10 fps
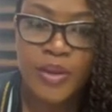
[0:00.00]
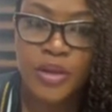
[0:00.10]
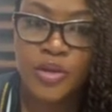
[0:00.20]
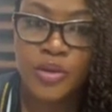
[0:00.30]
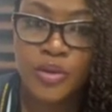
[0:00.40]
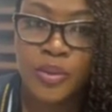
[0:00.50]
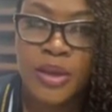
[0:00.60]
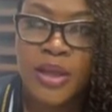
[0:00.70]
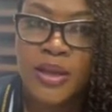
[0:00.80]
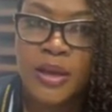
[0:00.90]
you know.
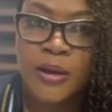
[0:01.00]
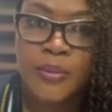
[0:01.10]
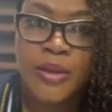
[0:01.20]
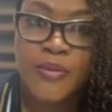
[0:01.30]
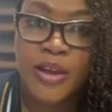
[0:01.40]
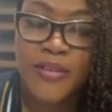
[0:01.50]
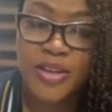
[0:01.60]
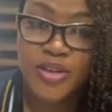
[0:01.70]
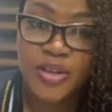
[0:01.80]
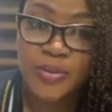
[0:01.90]
If you have
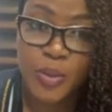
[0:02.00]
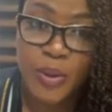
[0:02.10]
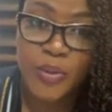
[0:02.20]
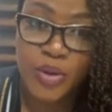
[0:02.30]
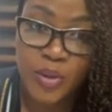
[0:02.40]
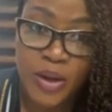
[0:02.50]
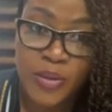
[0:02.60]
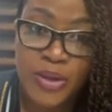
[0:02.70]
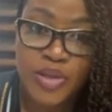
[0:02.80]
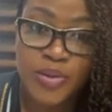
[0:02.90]
national diploma with lower credits,